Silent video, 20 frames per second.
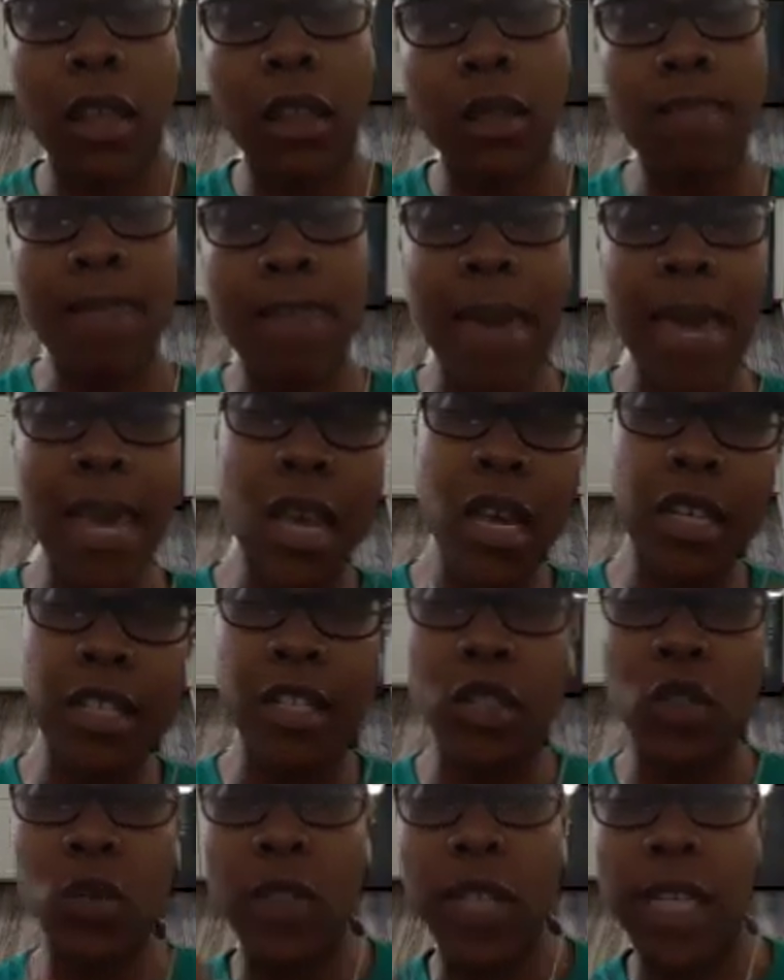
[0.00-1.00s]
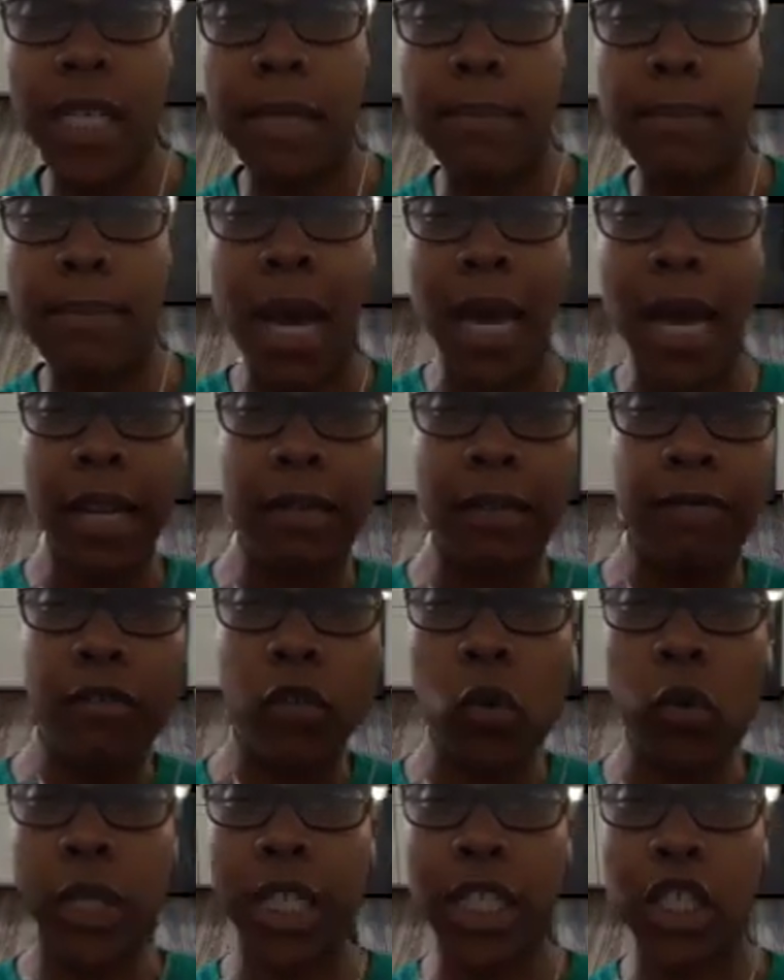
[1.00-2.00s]
making us do these
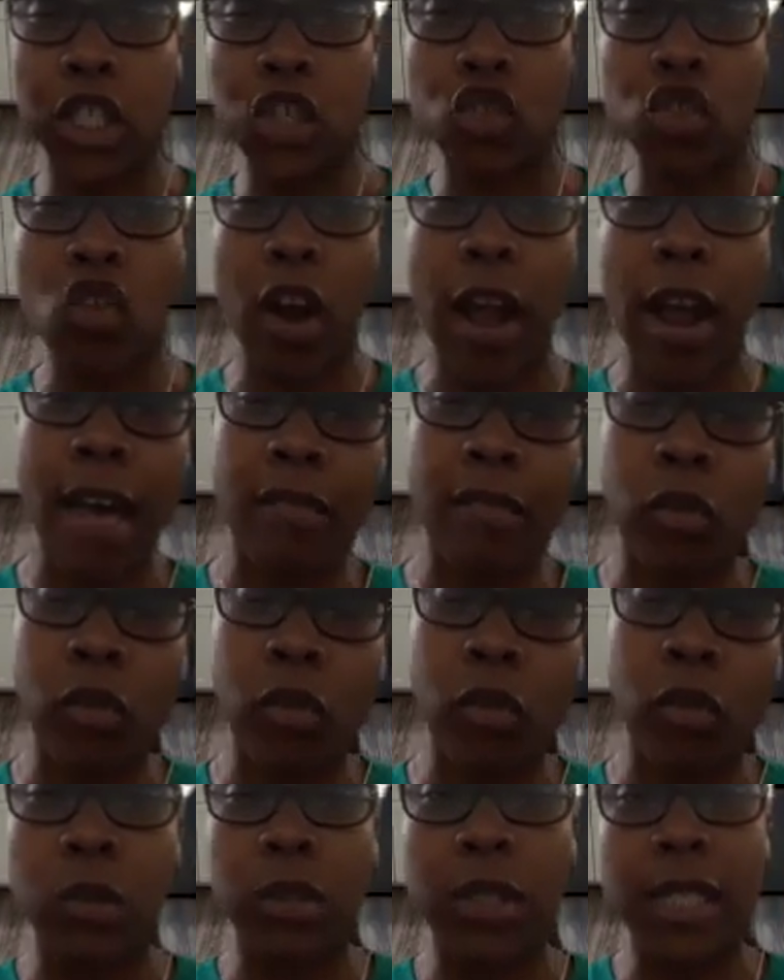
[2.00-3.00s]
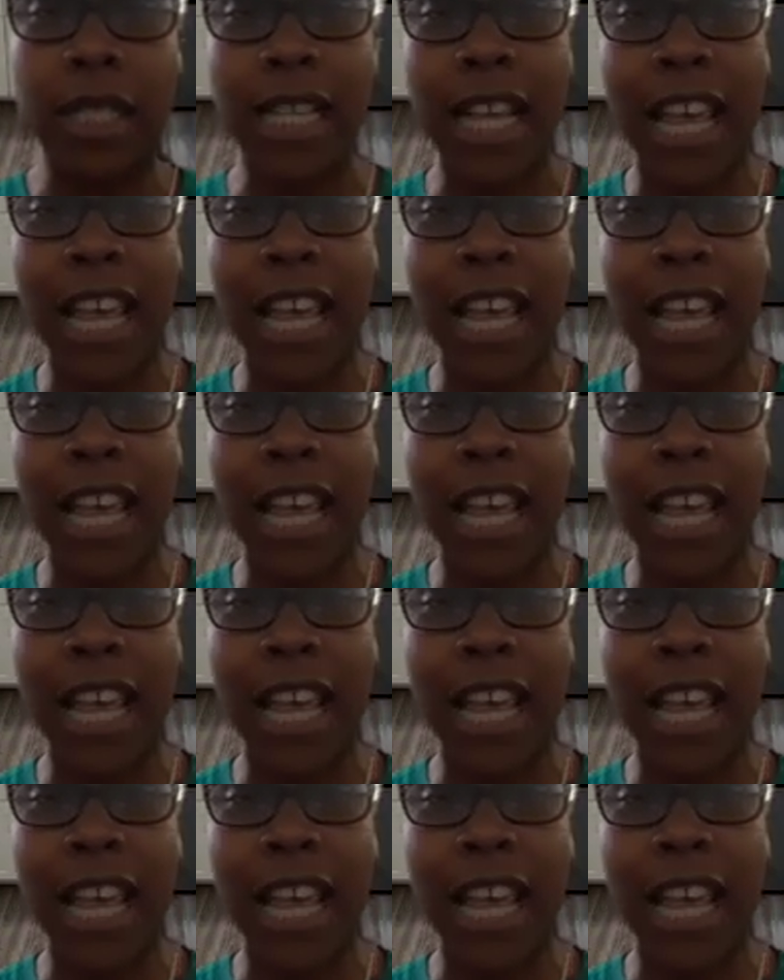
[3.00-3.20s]
mindfulness travels.